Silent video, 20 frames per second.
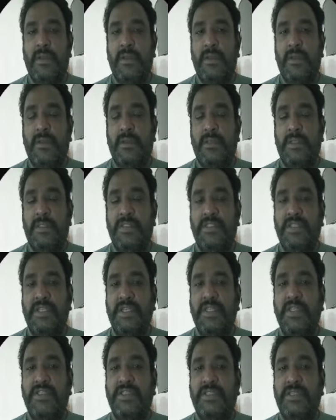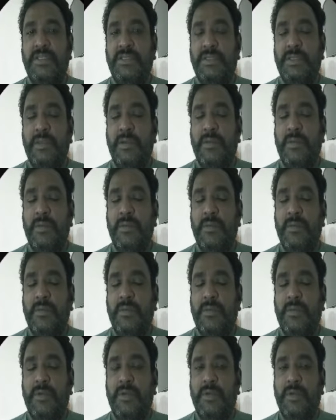the series
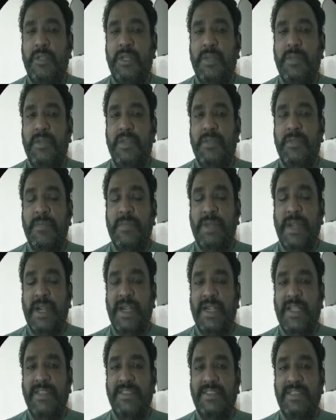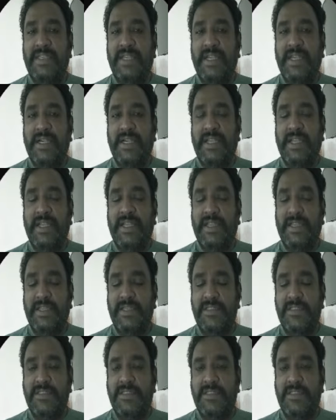Programming, Practicing and Techniques,